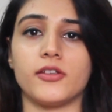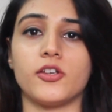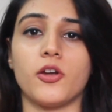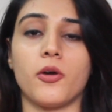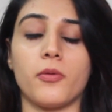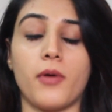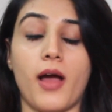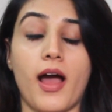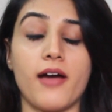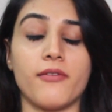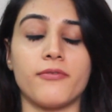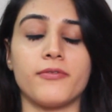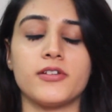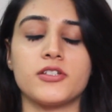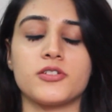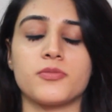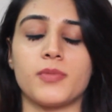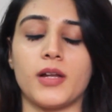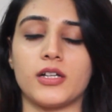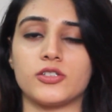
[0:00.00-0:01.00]
your
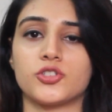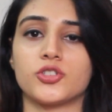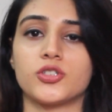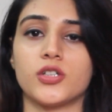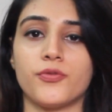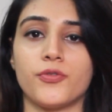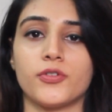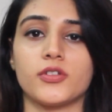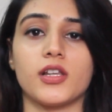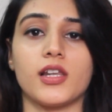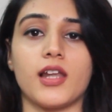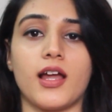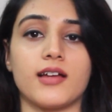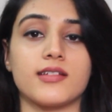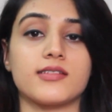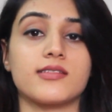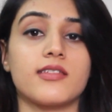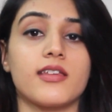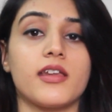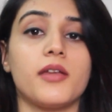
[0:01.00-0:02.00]
average blood sugar for the
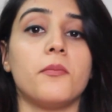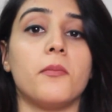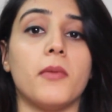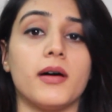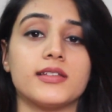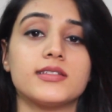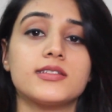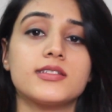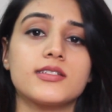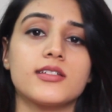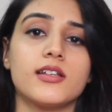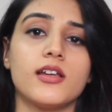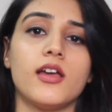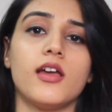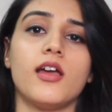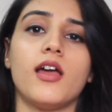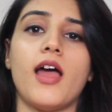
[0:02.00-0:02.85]
last 3 months,